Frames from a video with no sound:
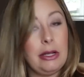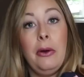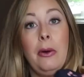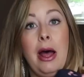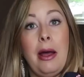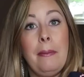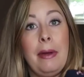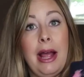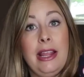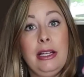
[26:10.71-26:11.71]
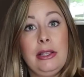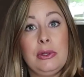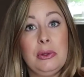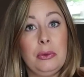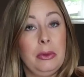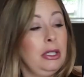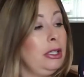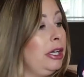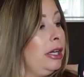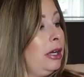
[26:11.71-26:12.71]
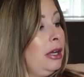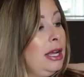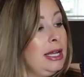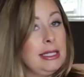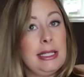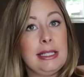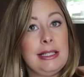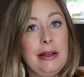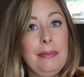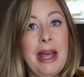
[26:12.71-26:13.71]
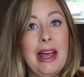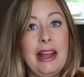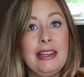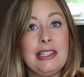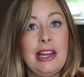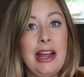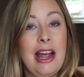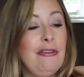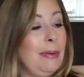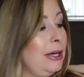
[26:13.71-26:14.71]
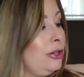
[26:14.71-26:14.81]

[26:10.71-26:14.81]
So I think this is a really good system, and I've been